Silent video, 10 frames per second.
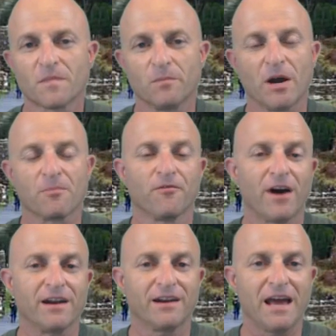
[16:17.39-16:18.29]
I'm not
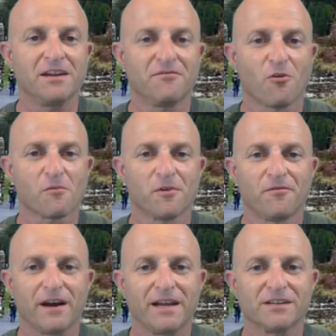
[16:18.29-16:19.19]
providing any form
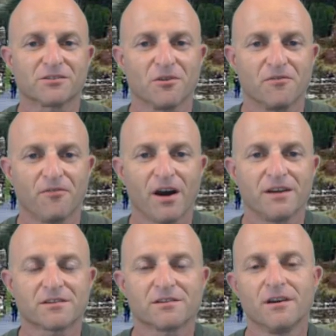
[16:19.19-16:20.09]
of financial
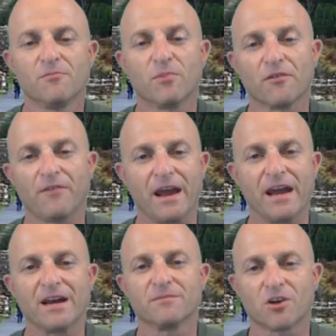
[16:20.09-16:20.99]
advice, but if I
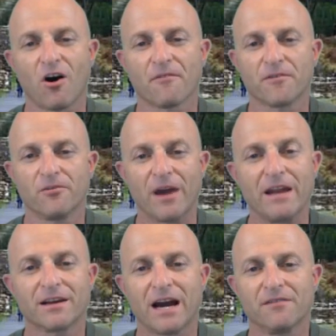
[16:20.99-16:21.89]
am to offer you
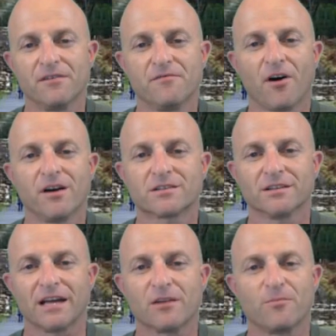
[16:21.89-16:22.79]
any kind of advice,
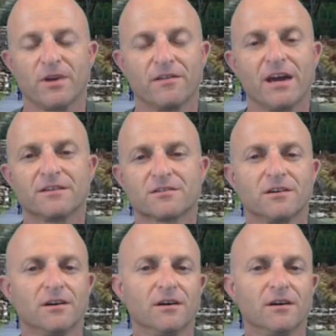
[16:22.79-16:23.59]
then let it be this.